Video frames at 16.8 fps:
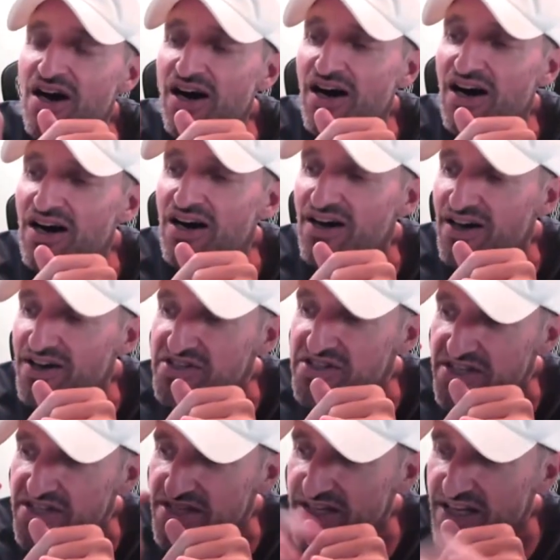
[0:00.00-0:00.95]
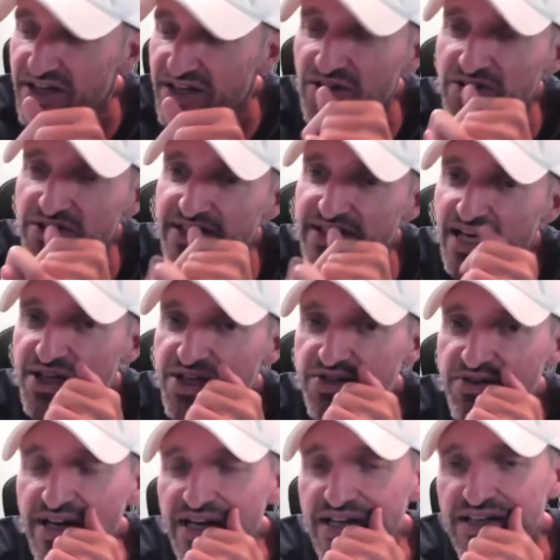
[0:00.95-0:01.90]
uh, a single day
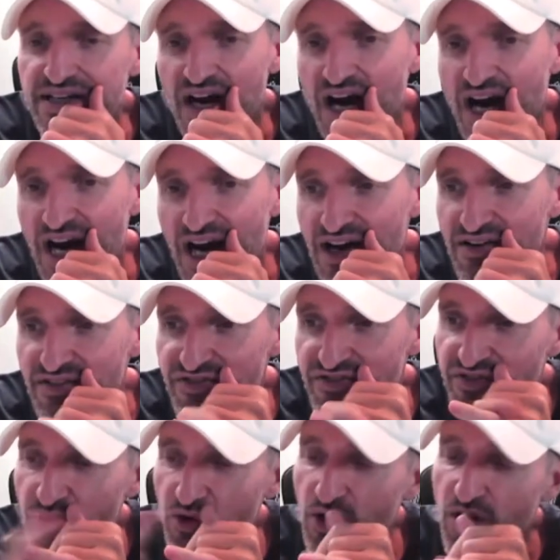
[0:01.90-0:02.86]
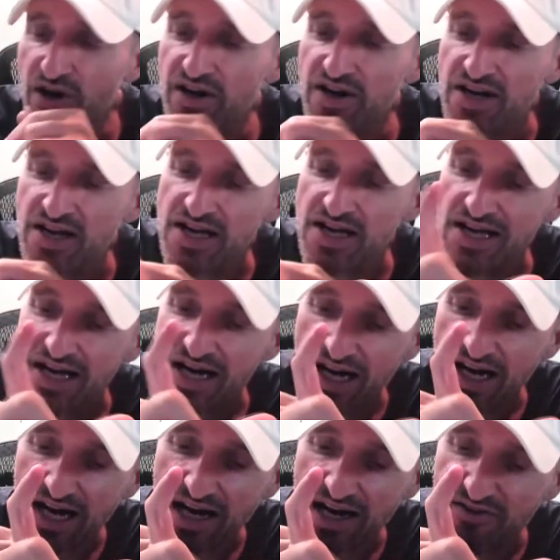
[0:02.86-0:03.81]
trade uh, for
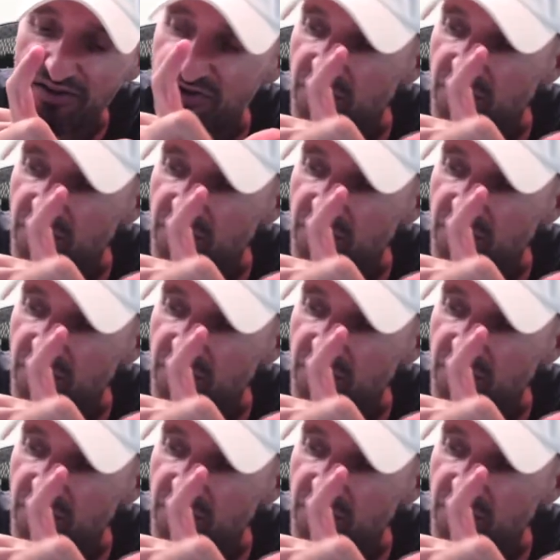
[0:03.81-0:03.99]
uh,